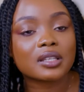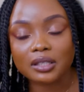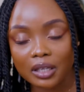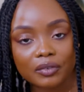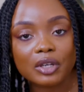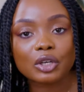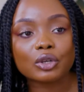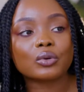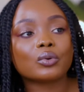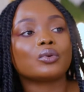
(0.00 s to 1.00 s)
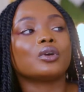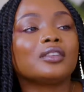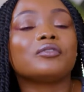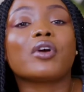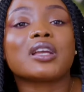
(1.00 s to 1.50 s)
it's giving you
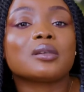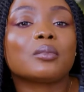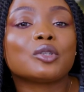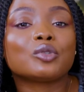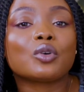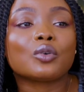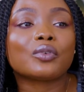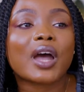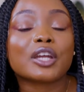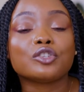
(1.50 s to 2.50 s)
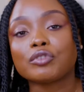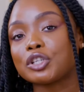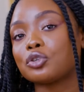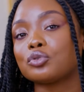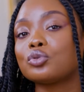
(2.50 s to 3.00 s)
the right amount of
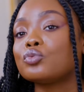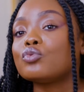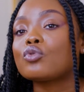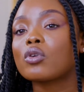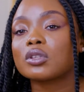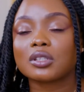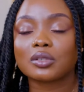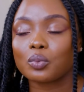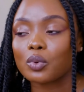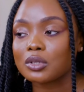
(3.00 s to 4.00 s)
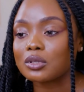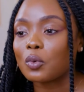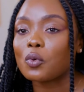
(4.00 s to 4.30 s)
hydration to not want to